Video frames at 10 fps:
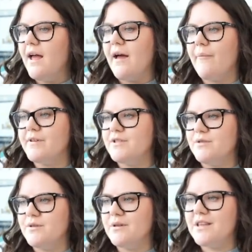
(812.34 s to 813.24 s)
and once you
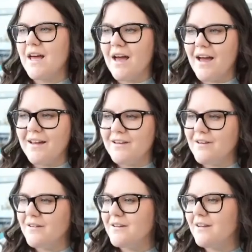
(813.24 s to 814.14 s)
do that, you
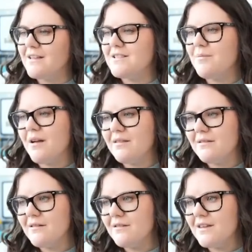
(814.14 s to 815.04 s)
know, you'll get some other
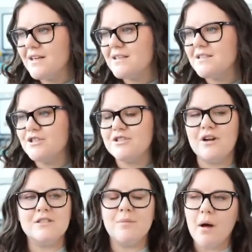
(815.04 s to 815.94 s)
little things that just
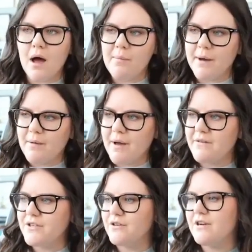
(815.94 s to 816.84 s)
start to pop up
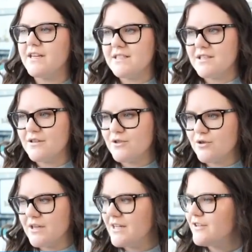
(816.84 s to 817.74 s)
after you're nice to the
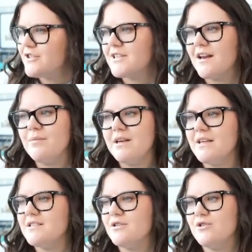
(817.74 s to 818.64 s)
tree. You just gotta be
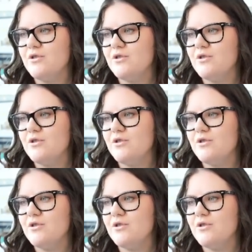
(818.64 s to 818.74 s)
nice to the tree